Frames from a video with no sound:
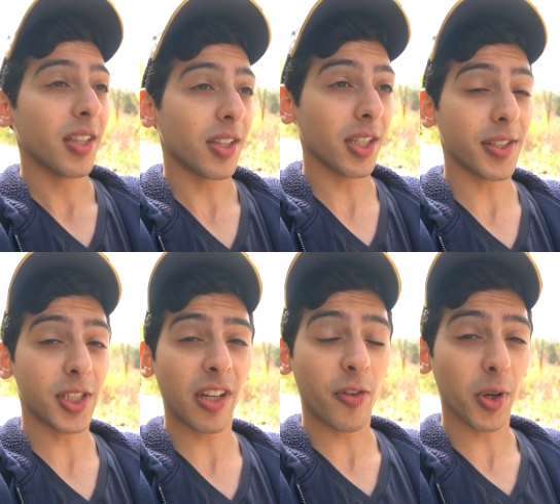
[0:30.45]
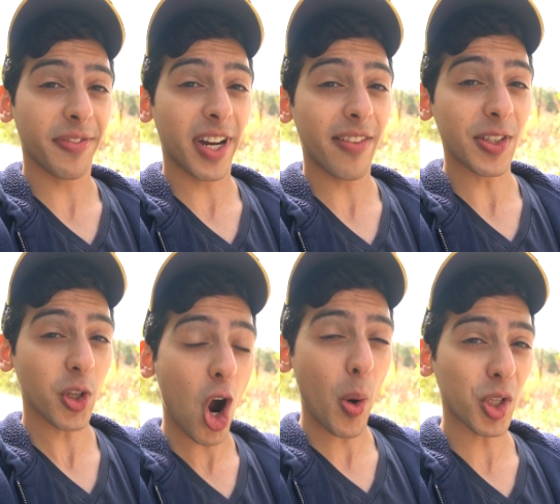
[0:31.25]
The C L A forty-five is
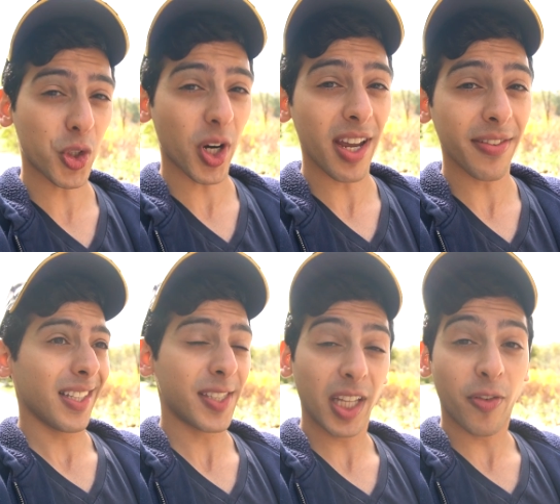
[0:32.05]
all wheel drive. The C L A